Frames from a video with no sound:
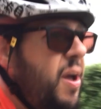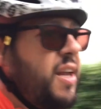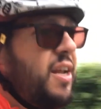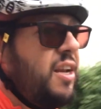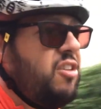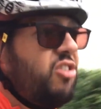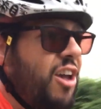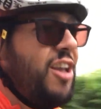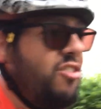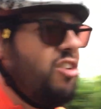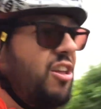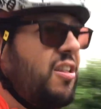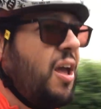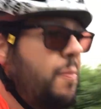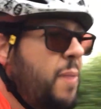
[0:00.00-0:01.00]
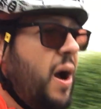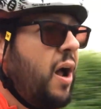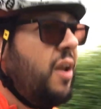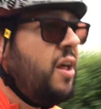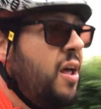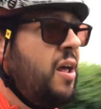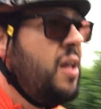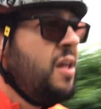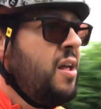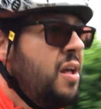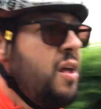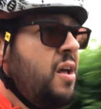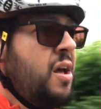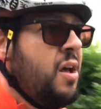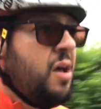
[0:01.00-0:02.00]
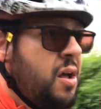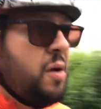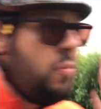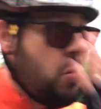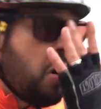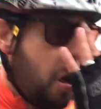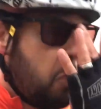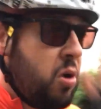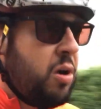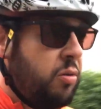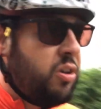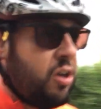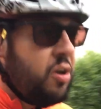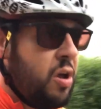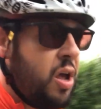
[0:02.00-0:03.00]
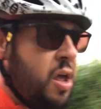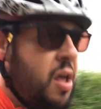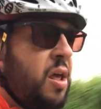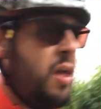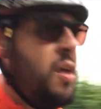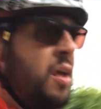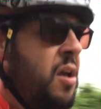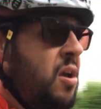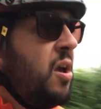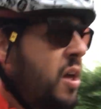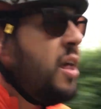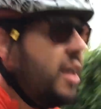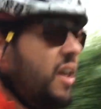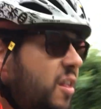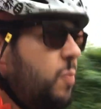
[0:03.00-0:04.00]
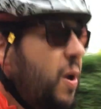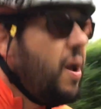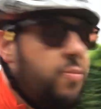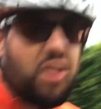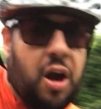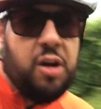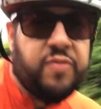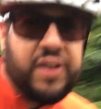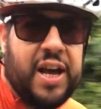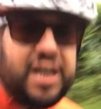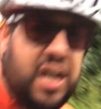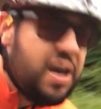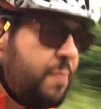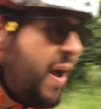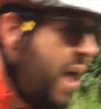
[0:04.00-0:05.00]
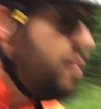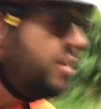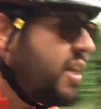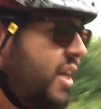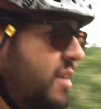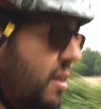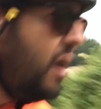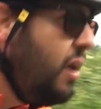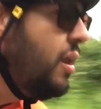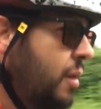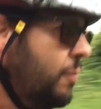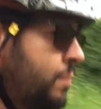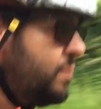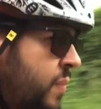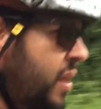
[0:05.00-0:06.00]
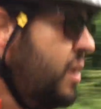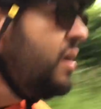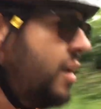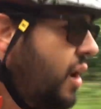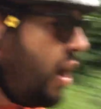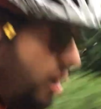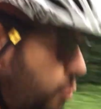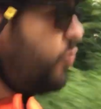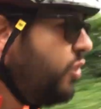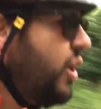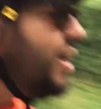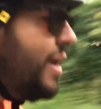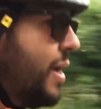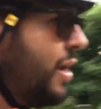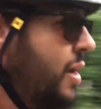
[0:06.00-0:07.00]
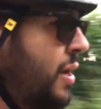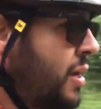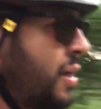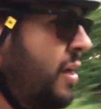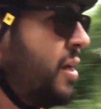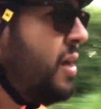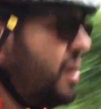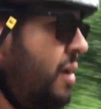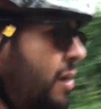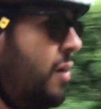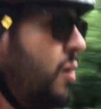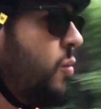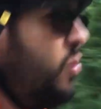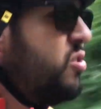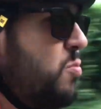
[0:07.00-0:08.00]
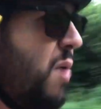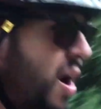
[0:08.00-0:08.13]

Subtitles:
made any changes, but what I will do is be able to overlay power data, hopefully, which